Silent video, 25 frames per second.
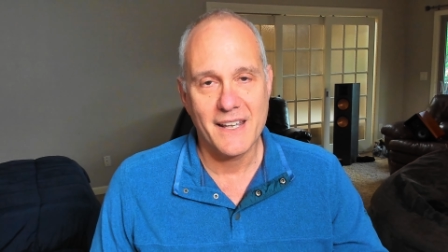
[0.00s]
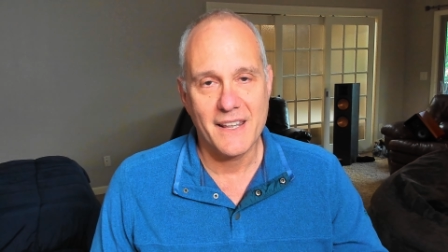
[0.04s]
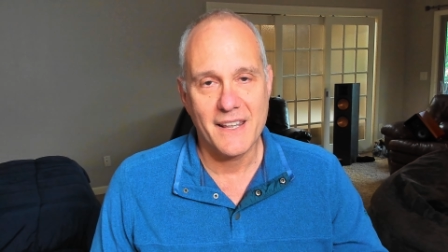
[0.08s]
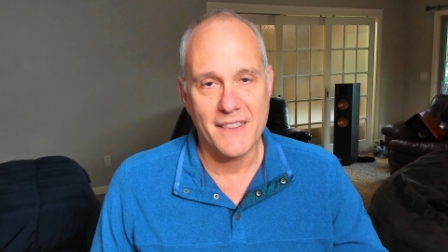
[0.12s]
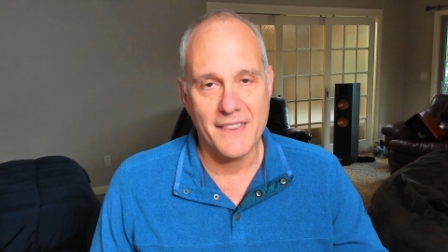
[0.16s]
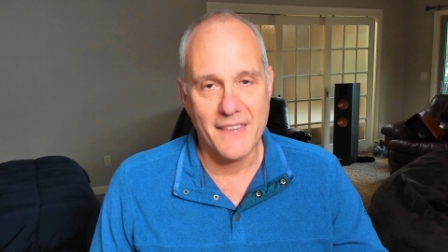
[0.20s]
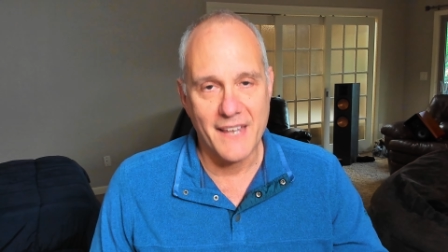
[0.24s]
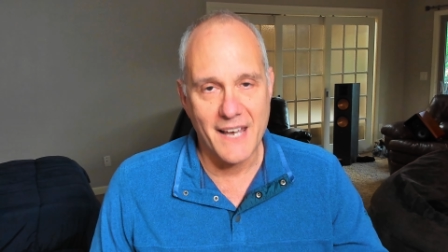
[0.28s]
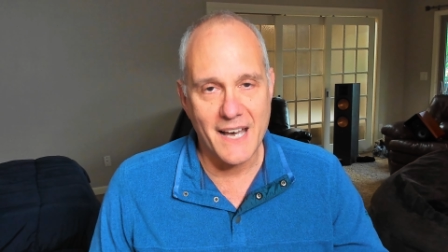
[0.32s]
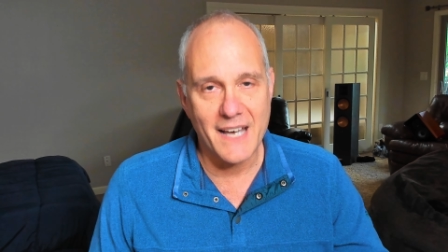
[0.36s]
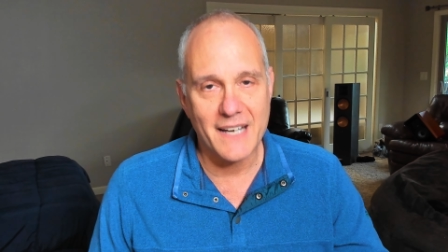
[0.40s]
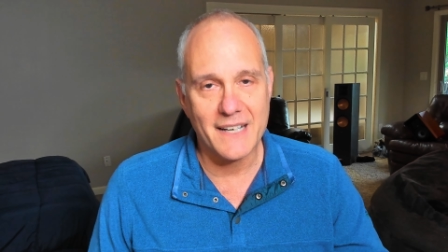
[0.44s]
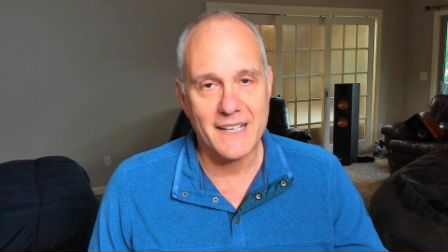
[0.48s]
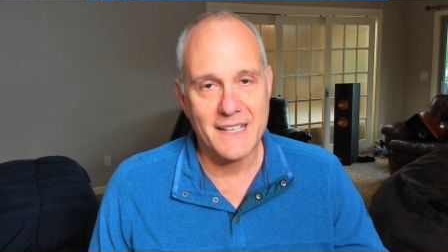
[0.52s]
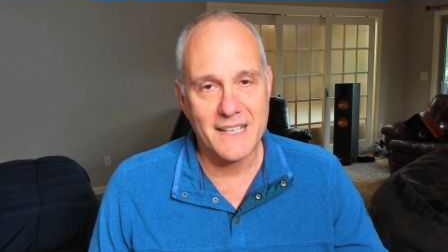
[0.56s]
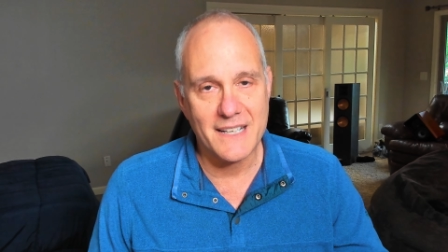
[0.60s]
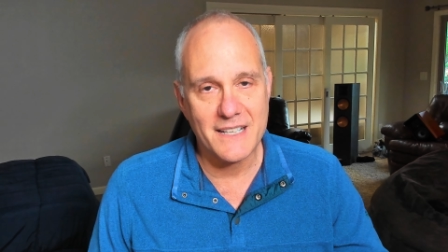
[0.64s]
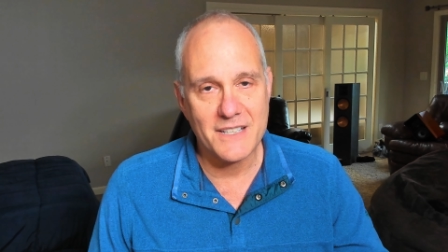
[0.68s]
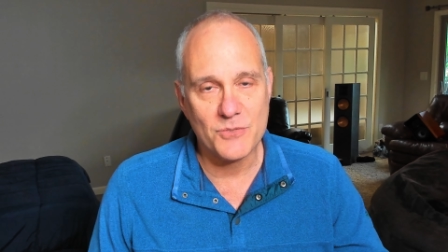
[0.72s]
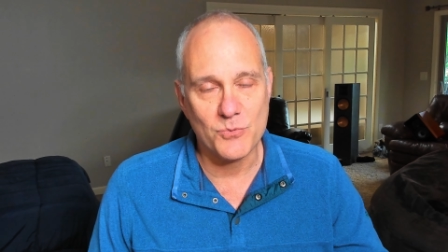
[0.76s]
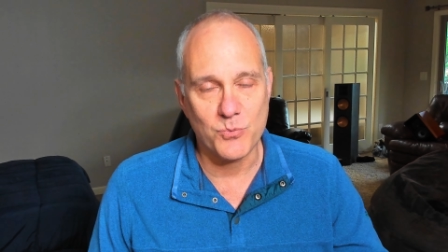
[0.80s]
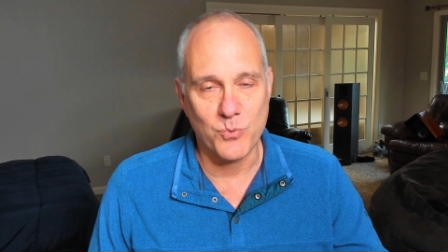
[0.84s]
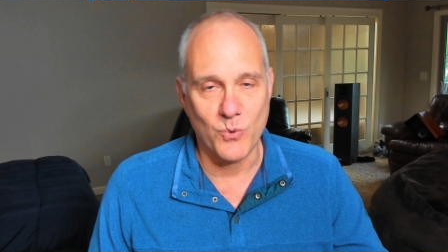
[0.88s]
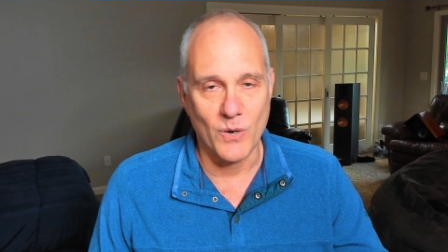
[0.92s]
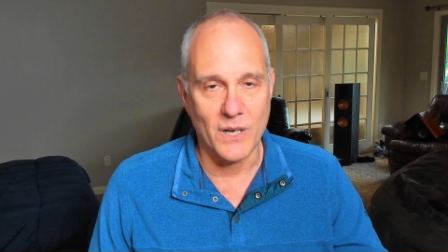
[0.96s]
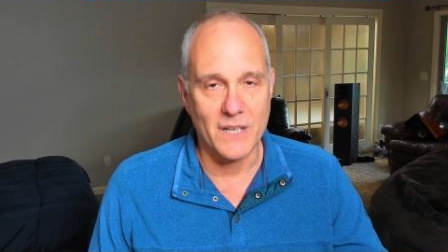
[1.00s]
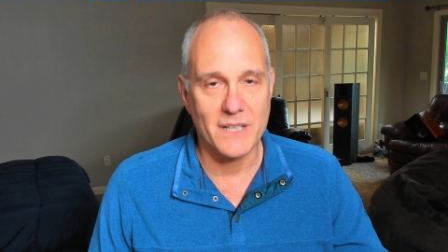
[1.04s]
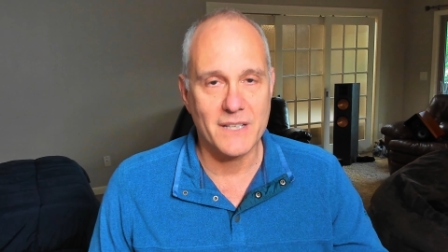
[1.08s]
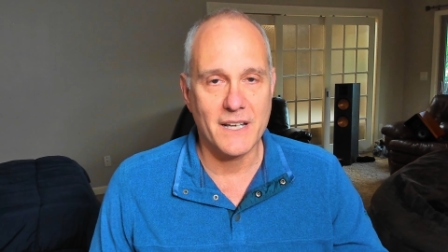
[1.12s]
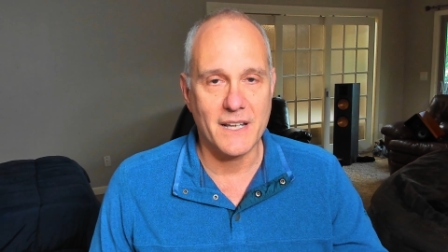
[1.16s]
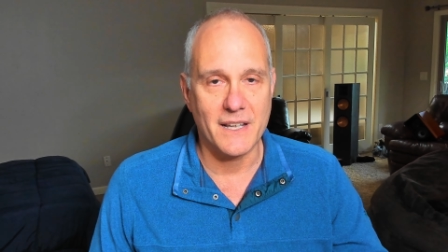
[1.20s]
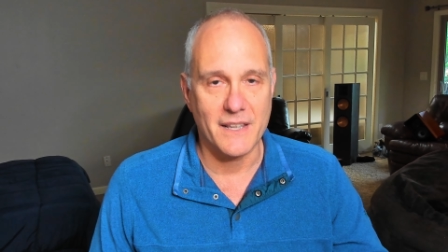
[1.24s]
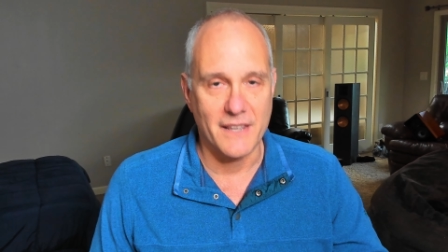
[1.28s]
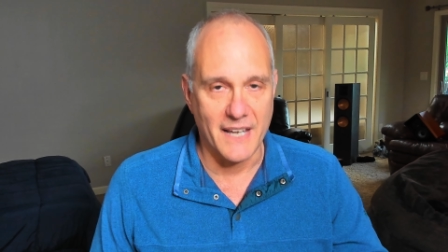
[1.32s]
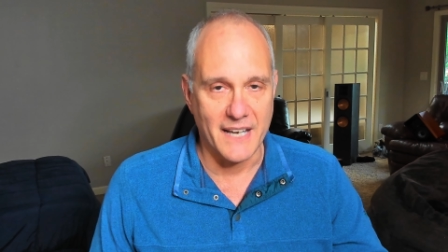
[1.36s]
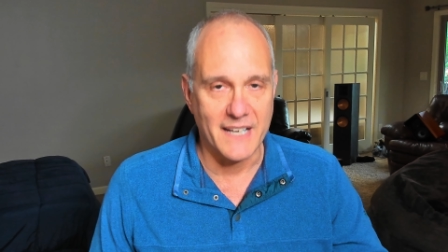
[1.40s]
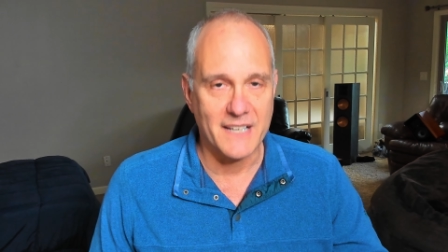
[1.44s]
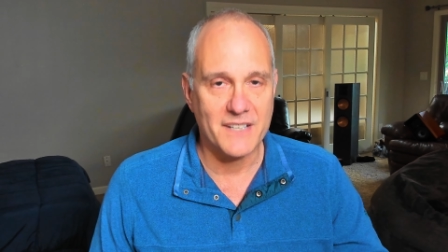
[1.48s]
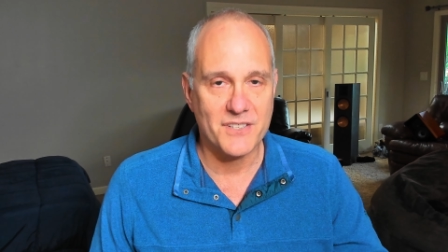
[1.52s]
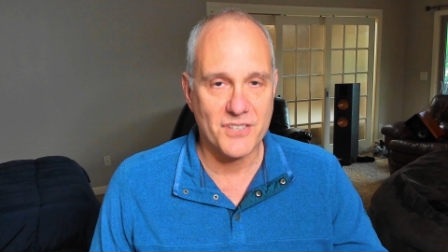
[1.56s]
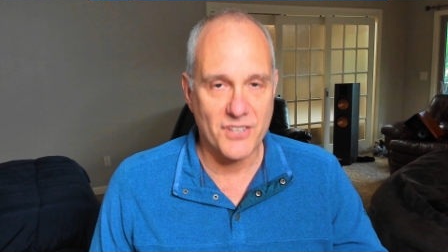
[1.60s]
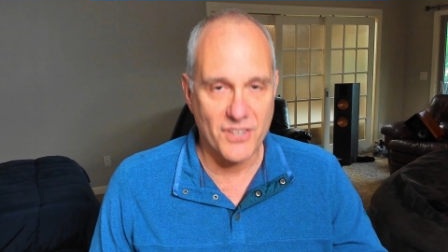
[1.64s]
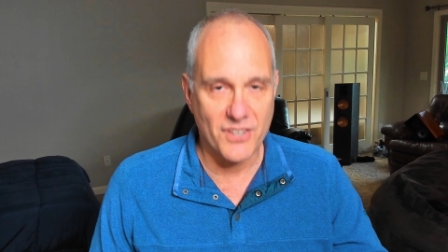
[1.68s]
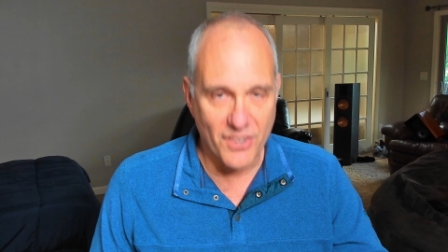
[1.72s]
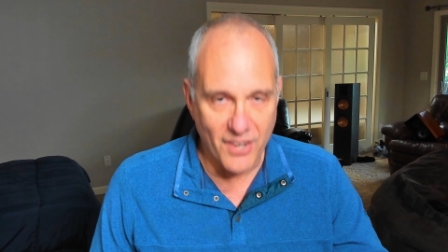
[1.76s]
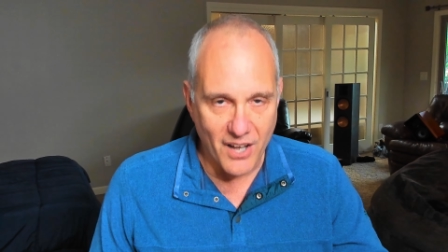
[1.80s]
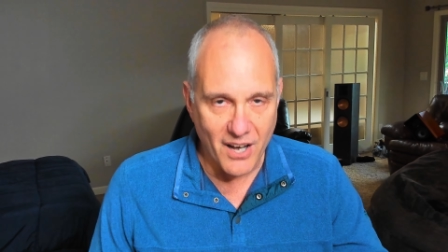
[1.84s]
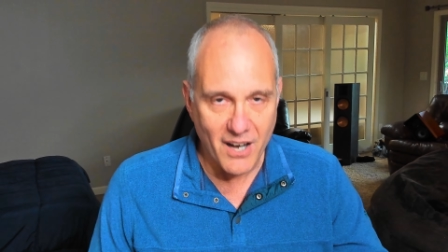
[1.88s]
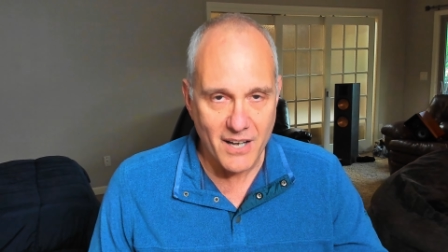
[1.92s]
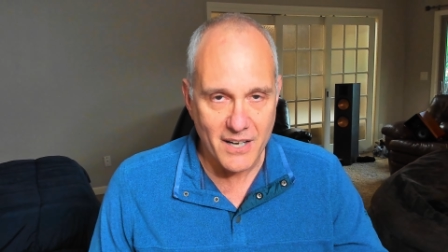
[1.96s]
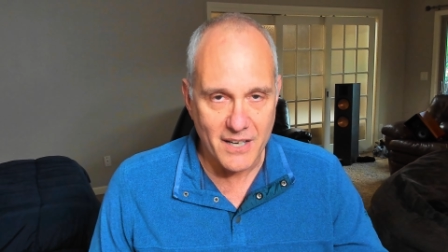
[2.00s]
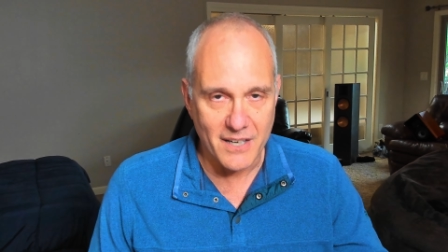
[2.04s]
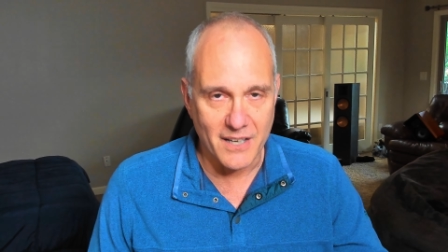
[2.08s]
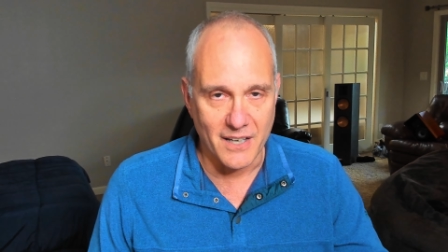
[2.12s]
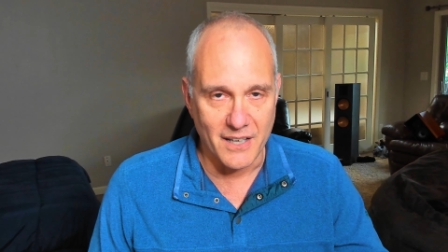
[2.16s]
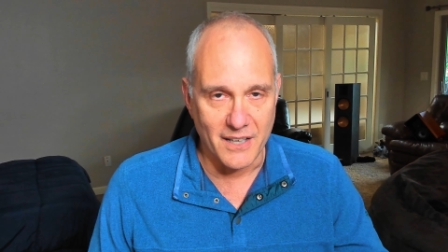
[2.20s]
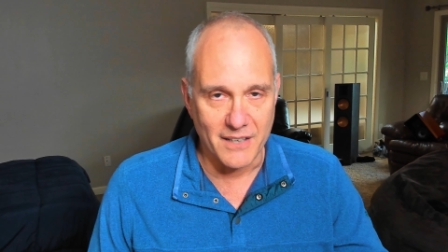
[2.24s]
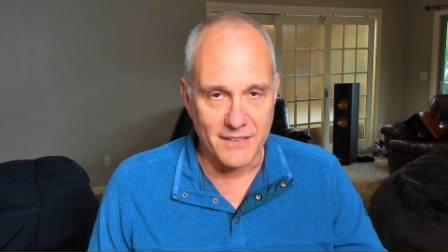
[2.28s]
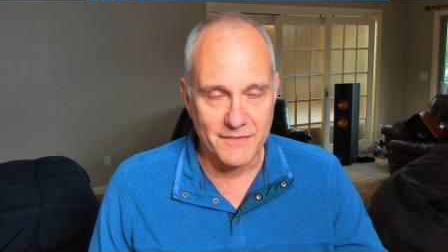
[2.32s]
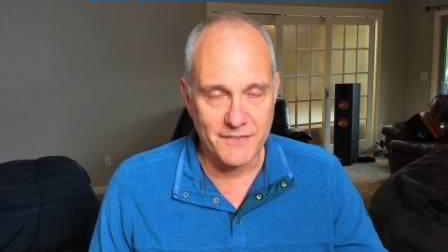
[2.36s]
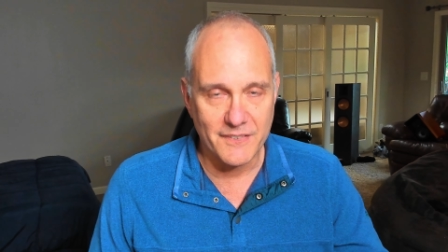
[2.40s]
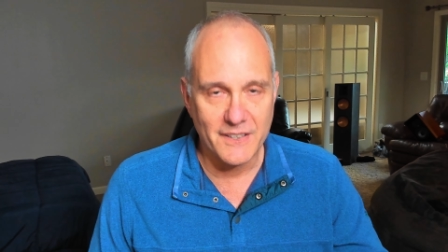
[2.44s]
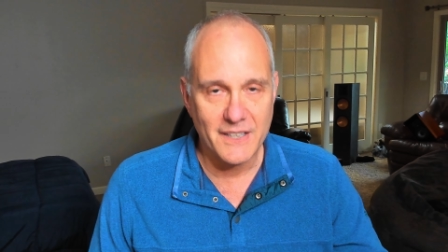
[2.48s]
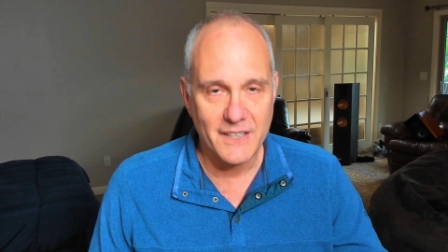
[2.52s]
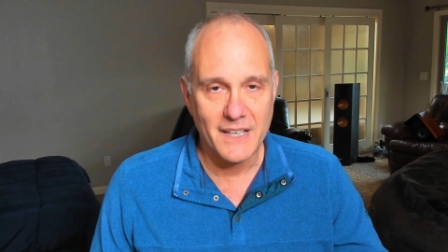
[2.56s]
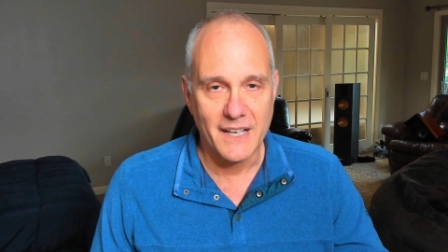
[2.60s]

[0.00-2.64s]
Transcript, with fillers: that is what they thought of